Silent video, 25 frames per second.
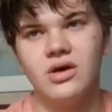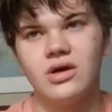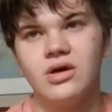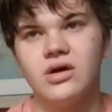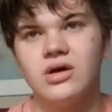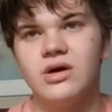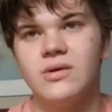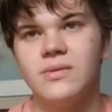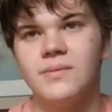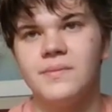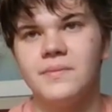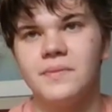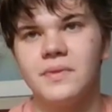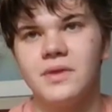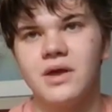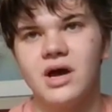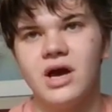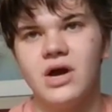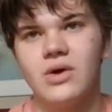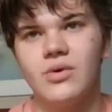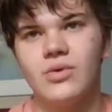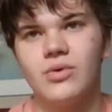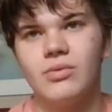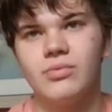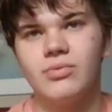Um,
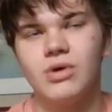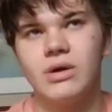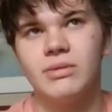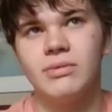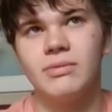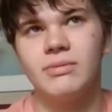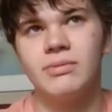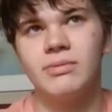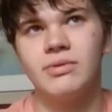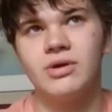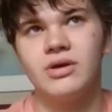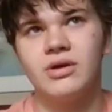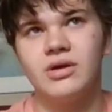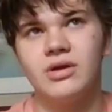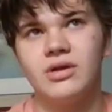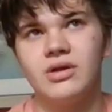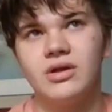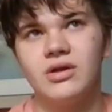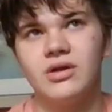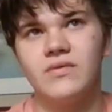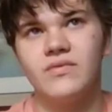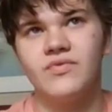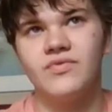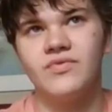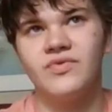I will probably
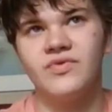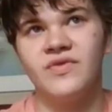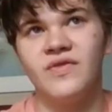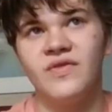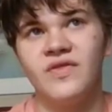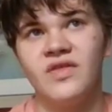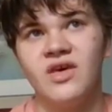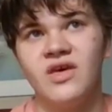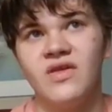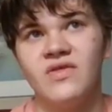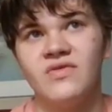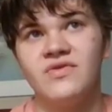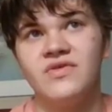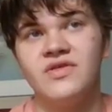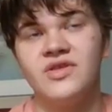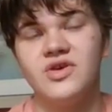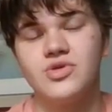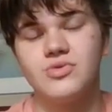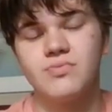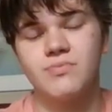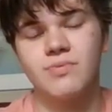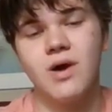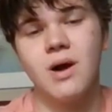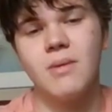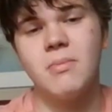
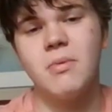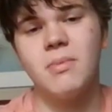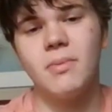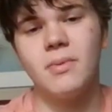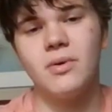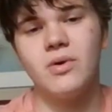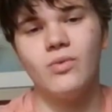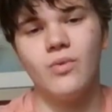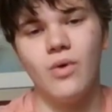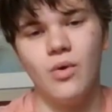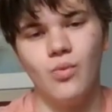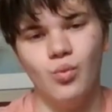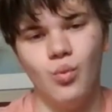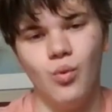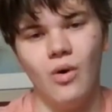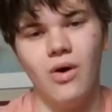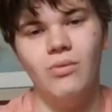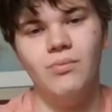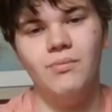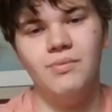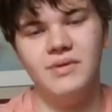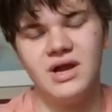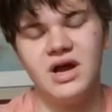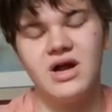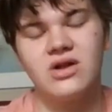this probably won't,
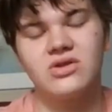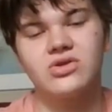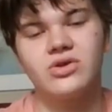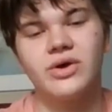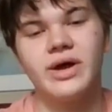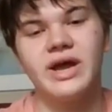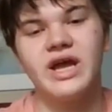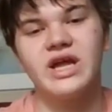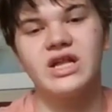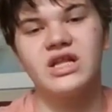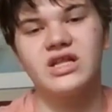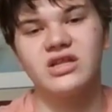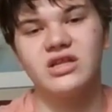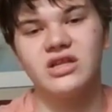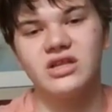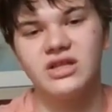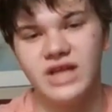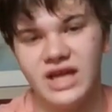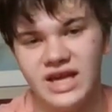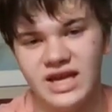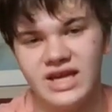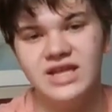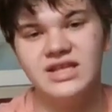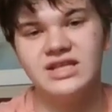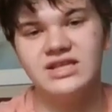won't be out like
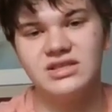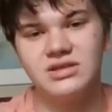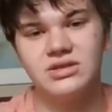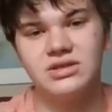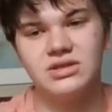late